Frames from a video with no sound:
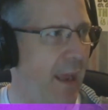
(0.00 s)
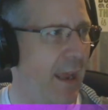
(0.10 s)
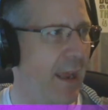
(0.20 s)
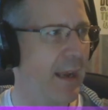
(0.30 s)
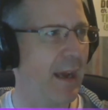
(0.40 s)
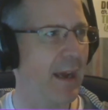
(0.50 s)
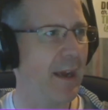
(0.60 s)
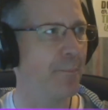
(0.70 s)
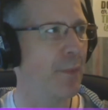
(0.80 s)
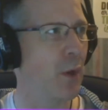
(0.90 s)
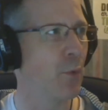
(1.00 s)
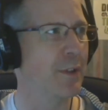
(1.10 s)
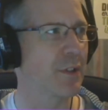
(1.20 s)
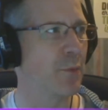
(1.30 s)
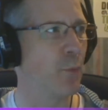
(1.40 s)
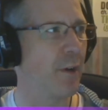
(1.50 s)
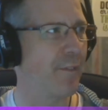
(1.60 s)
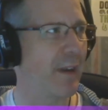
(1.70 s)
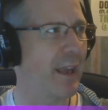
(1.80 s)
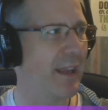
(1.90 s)
in Wilson
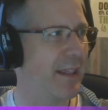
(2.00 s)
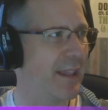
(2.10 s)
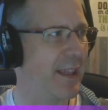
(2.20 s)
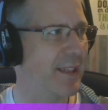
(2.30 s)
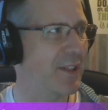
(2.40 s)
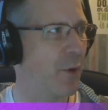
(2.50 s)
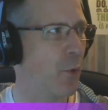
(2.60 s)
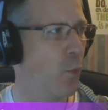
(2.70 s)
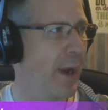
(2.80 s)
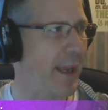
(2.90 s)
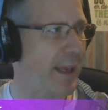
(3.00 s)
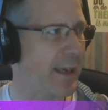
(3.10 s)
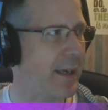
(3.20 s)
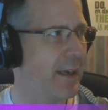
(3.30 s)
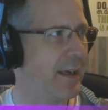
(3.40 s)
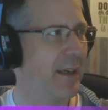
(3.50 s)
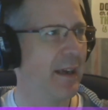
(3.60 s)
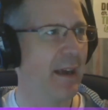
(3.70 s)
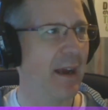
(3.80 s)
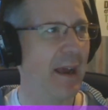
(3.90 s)
Waffling this week.
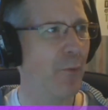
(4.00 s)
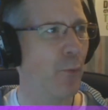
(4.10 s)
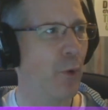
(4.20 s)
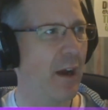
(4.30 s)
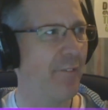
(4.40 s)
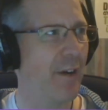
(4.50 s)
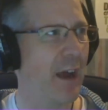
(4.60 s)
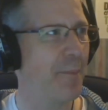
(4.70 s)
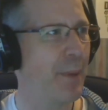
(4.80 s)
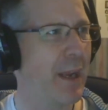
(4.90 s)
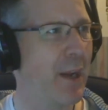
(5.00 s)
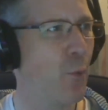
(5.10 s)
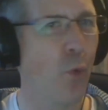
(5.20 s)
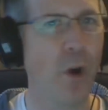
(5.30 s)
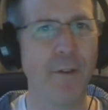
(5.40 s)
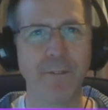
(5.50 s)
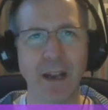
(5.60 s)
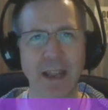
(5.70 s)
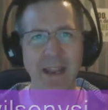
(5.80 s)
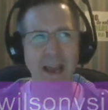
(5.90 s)
And what have I been
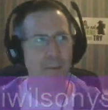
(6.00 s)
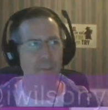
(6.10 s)
waffling